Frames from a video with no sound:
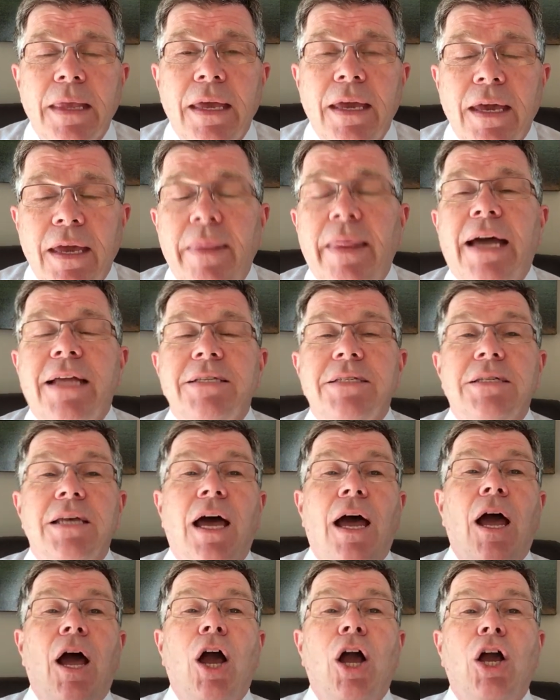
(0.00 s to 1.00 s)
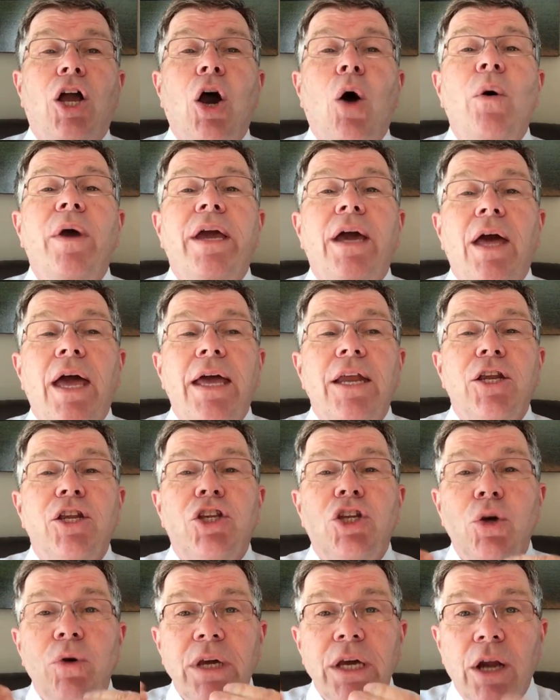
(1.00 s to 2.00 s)
And that's going and
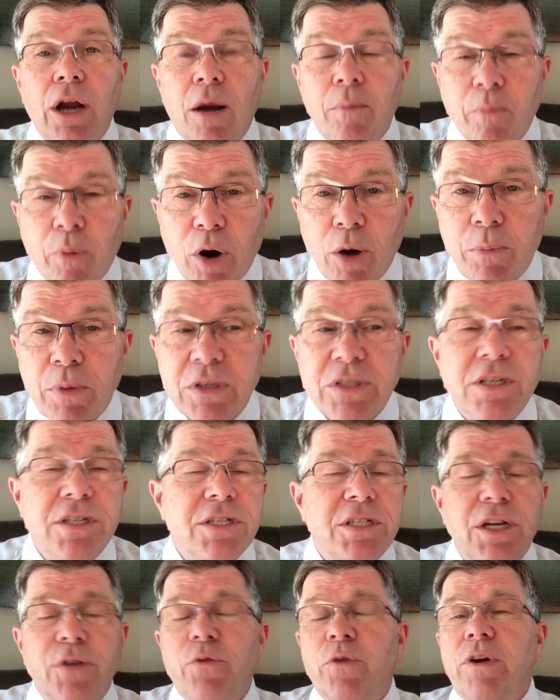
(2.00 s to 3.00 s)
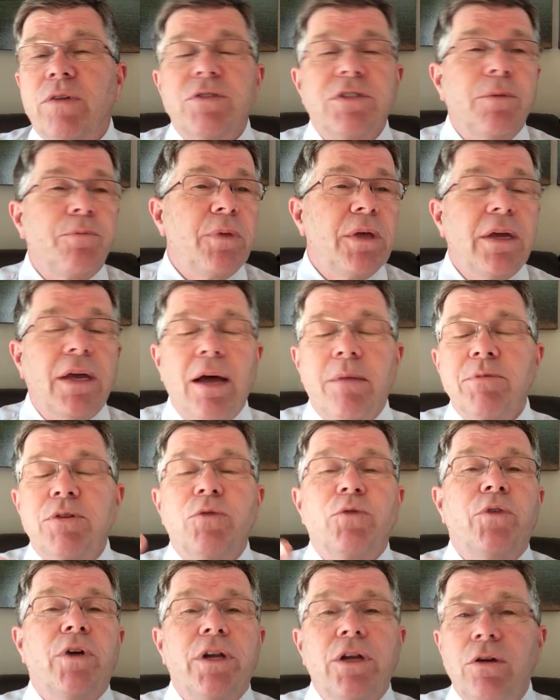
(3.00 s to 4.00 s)
doing it on purpose. It's different if something comes in
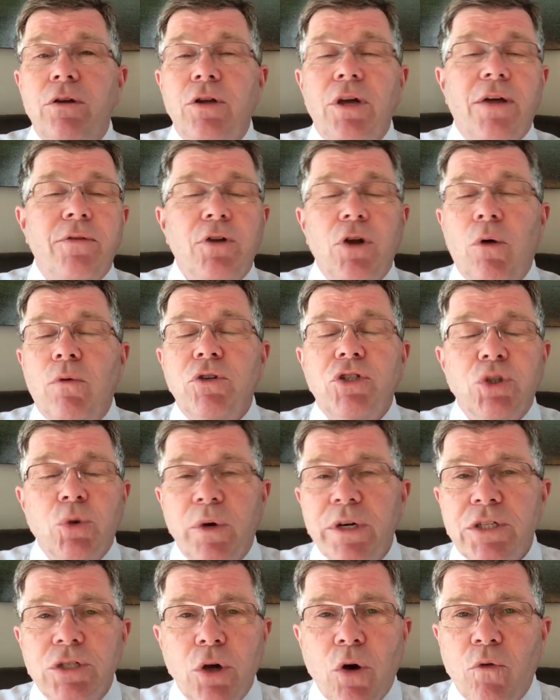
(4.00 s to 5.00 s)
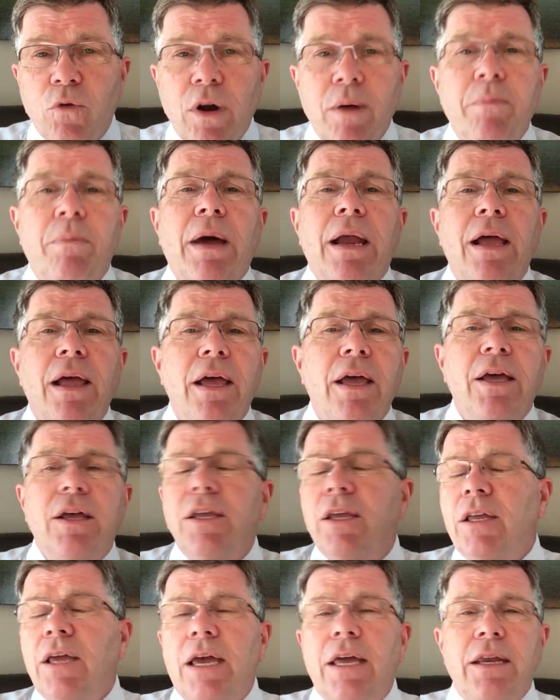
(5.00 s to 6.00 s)
front of you and you have no choice over it, but
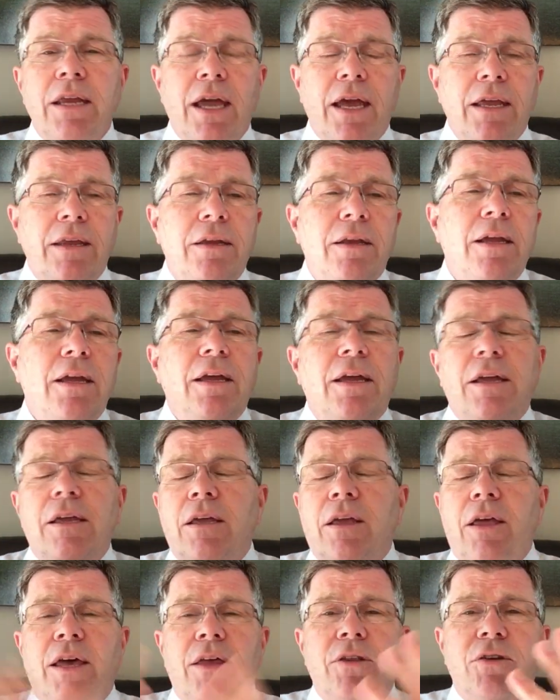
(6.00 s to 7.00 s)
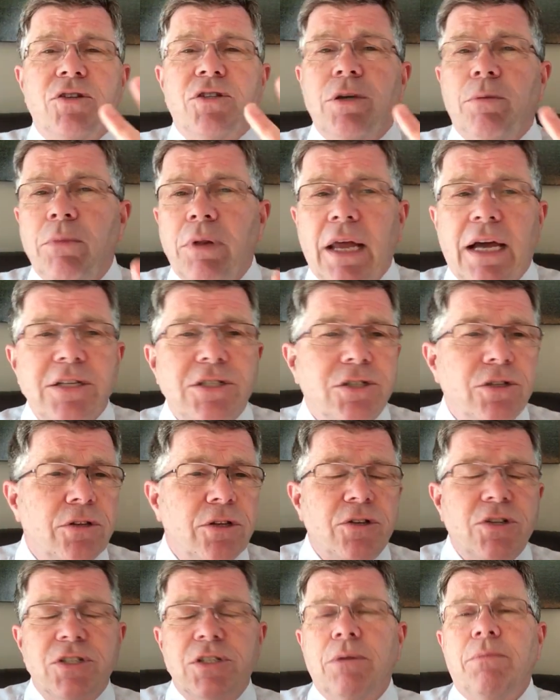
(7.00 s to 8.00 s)
and there's some lust or
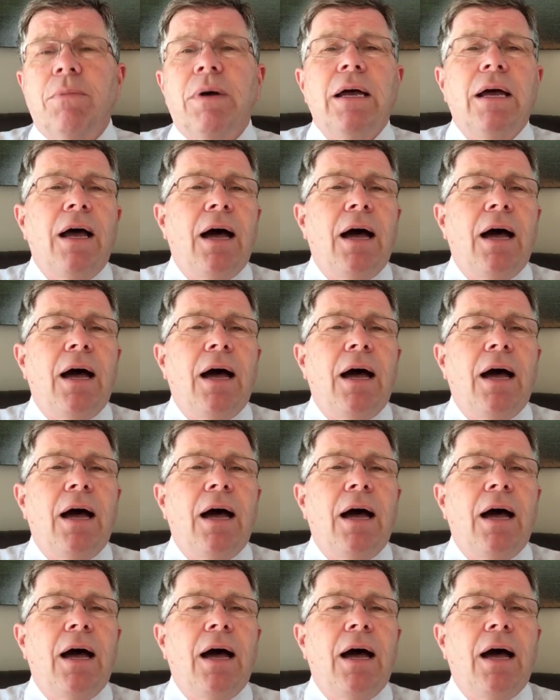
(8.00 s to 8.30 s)
there's some